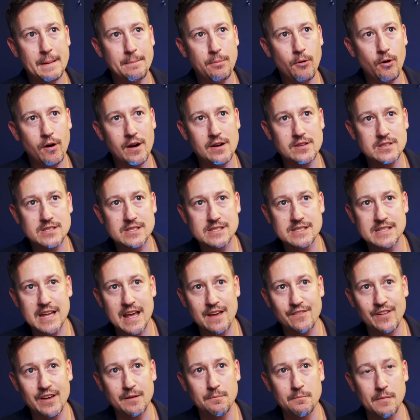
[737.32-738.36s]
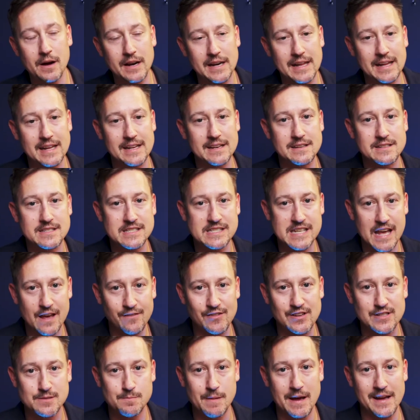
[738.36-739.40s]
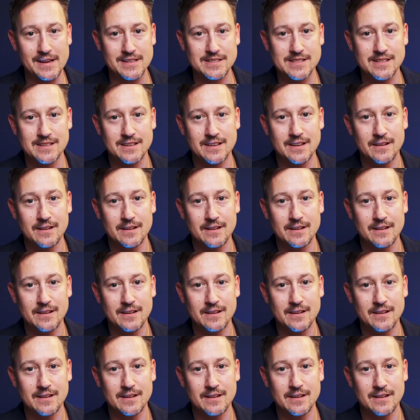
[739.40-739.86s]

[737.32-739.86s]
people aren't saving money in savings banks.